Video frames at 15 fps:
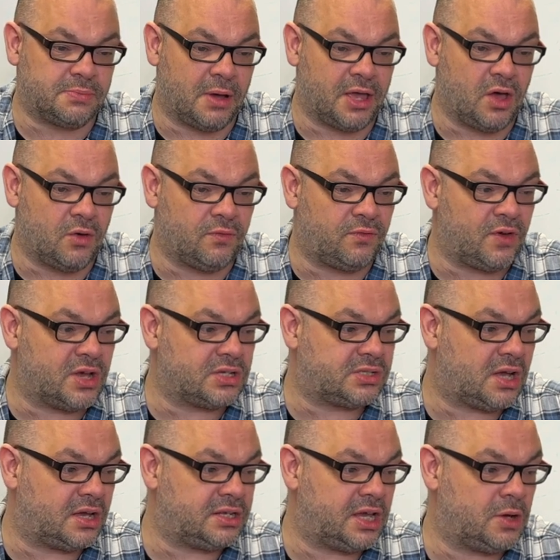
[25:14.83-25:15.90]
My own first
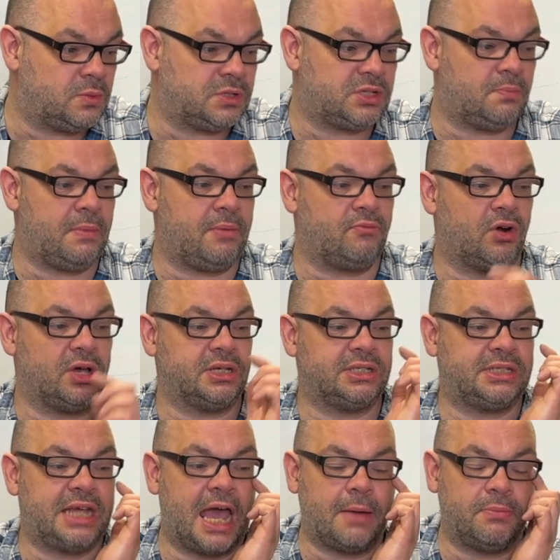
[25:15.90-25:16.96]
idea was to memorize stack,